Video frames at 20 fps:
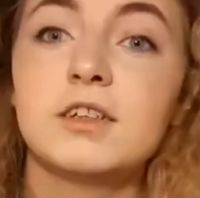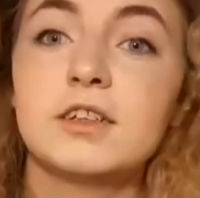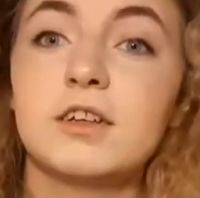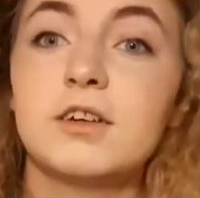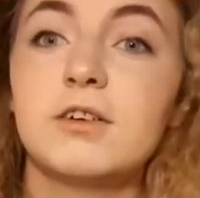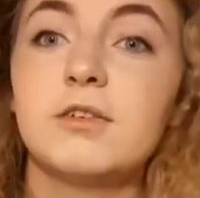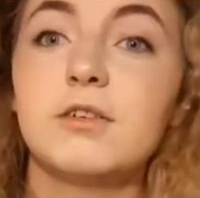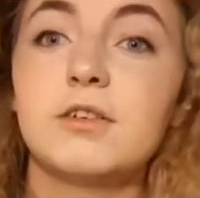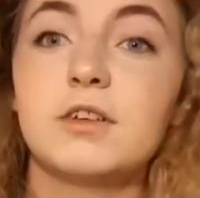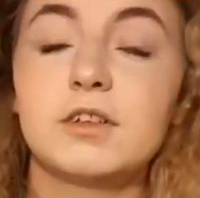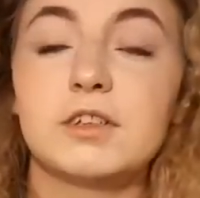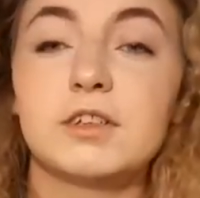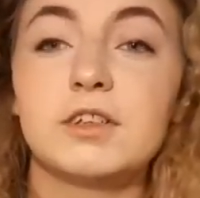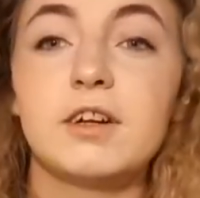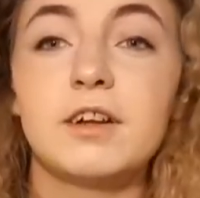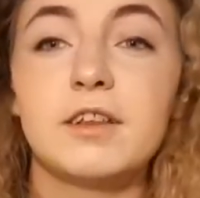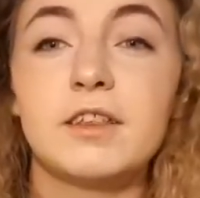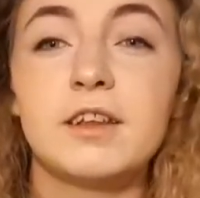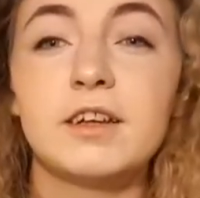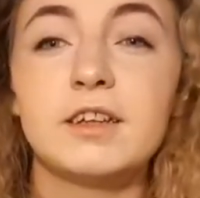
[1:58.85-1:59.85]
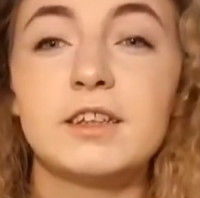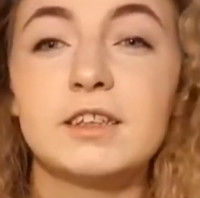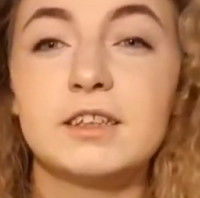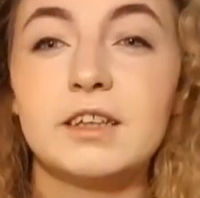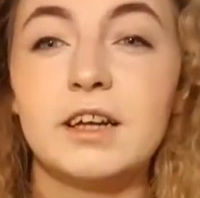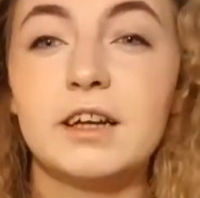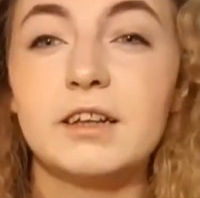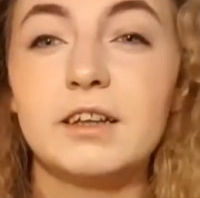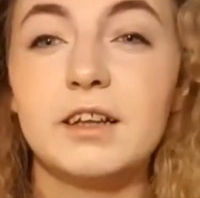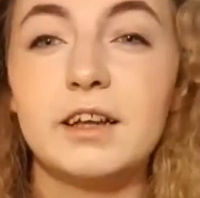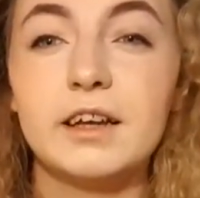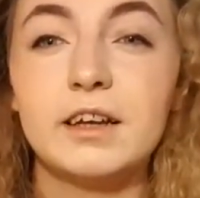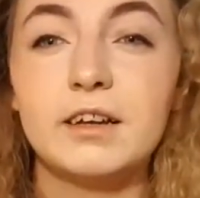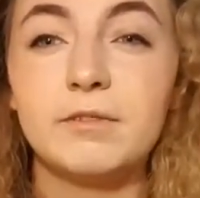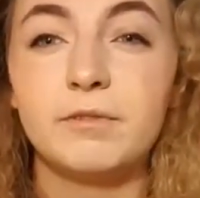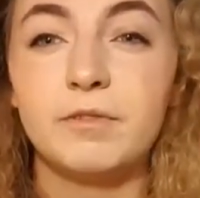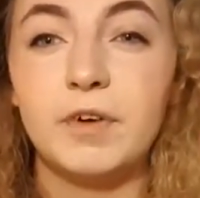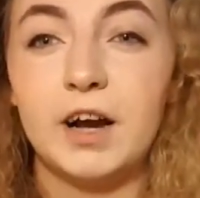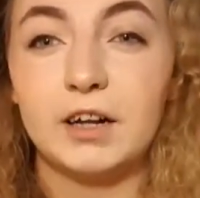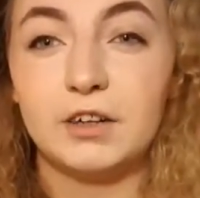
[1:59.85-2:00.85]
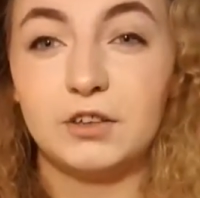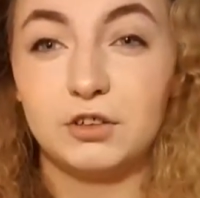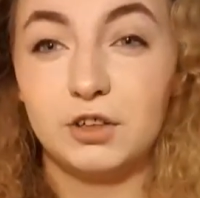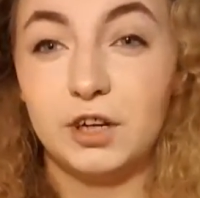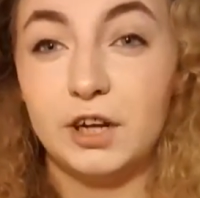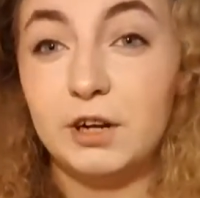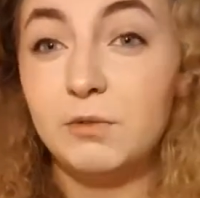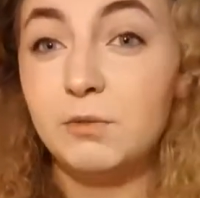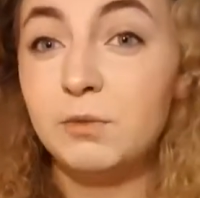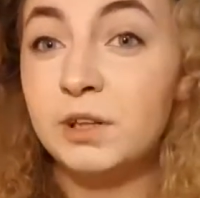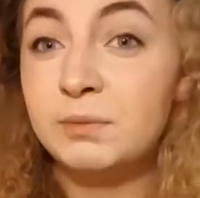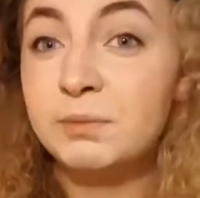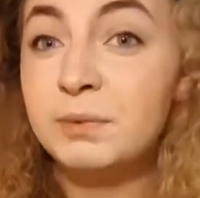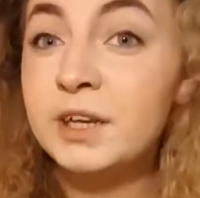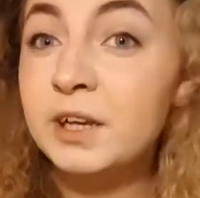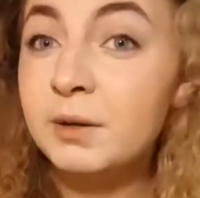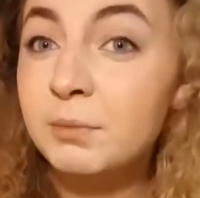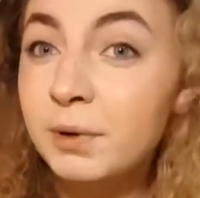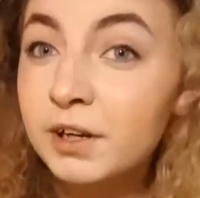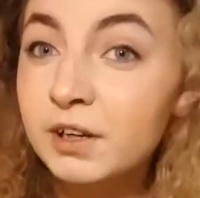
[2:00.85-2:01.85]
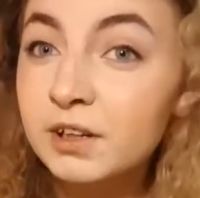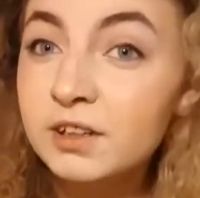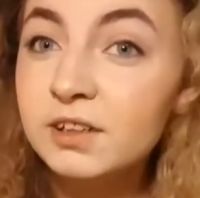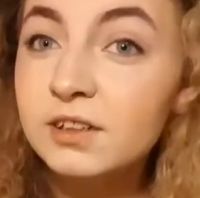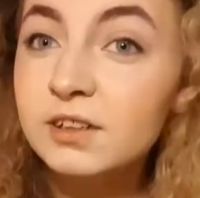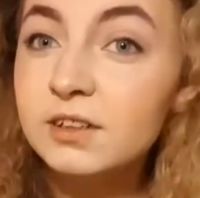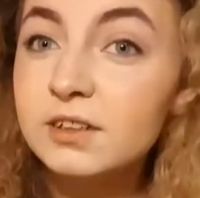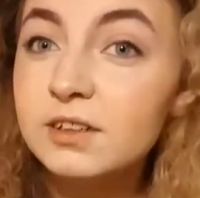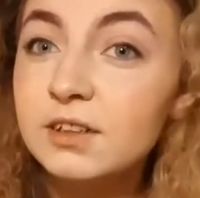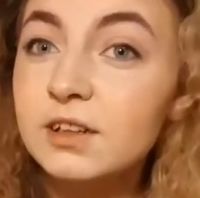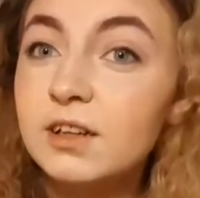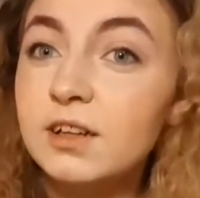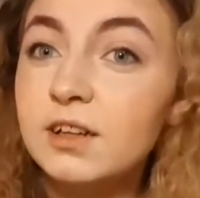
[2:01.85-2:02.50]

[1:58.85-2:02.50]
So there's a lot of things that like factor in with being a parent.